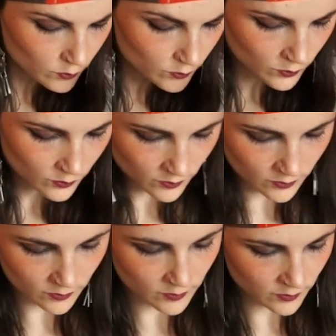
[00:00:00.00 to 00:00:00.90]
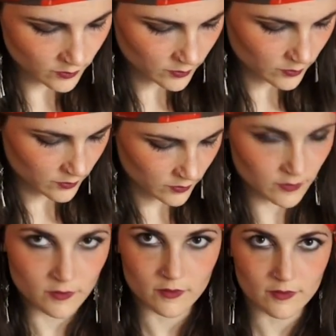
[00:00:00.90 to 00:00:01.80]
the scenes. We're
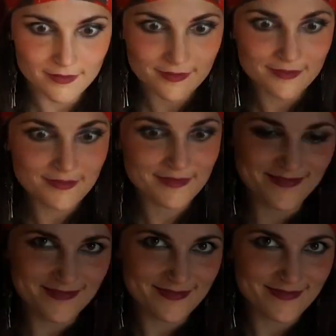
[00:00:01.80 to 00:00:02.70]
inundated with